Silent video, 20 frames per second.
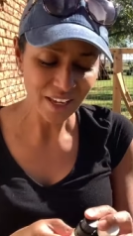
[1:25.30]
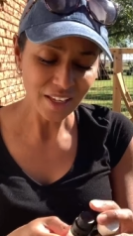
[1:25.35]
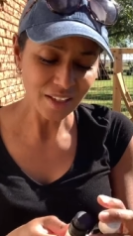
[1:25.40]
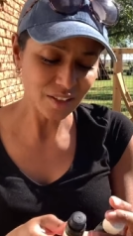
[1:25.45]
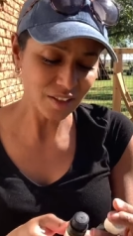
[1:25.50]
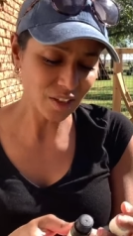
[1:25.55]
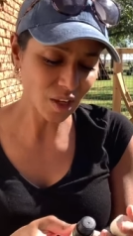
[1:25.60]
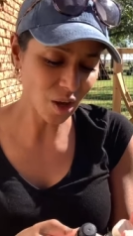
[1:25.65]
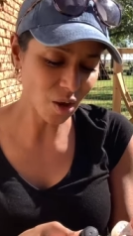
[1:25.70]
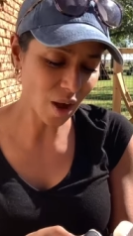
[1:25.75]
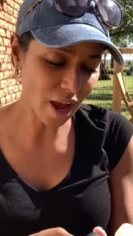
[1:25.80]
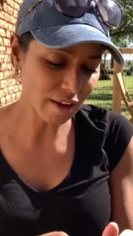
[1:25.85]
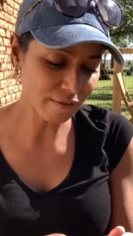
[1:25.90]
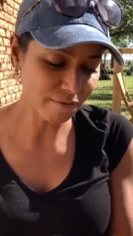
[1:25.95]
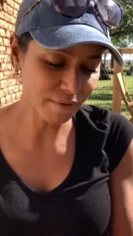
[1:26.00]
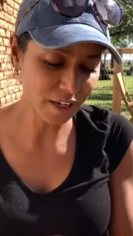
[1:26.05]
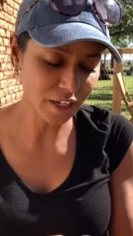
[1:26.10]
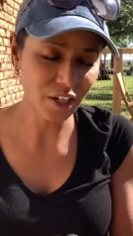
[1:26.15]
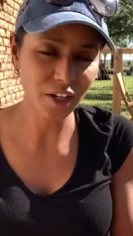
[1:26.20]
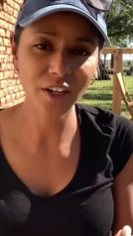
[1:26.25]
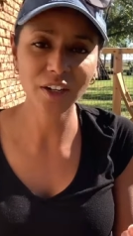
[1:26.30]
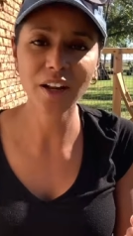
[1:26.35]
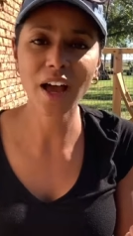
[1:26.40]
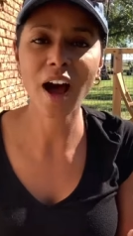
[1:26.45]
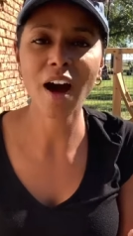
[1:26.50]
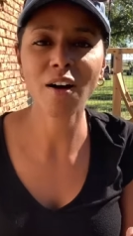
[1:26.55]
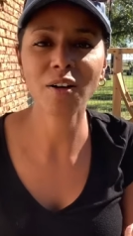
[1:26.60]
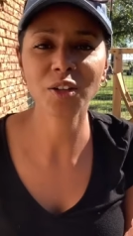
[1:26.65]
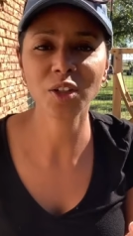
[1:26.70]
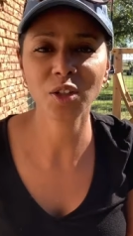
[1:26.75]
So I figured
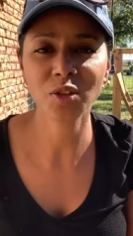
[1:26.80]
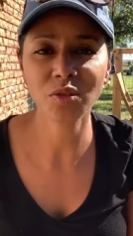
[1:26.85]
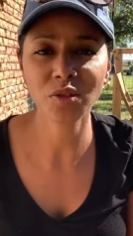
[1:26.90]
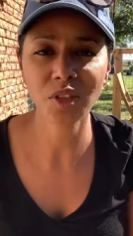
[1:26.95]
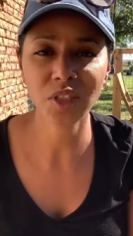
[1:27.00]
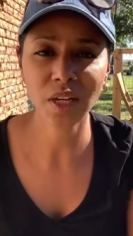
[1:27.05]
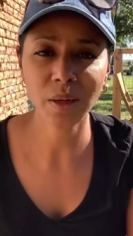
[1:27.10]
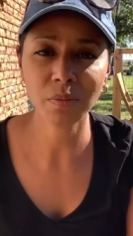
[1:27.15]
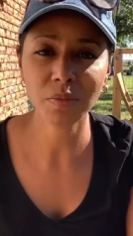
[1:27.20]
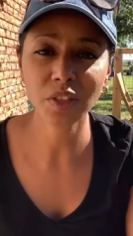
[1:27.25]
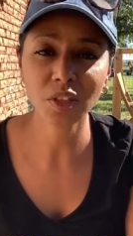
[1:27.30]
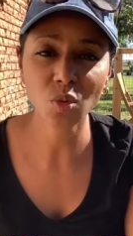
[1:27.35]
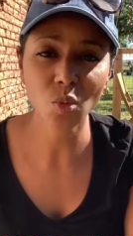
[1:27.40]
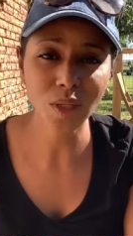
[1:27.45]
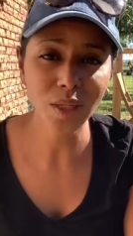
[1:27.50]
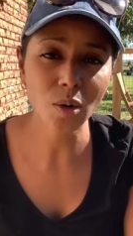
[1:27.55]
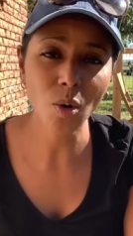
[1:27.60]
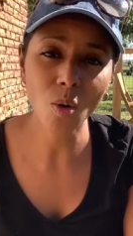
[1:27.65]
I'll use some sweet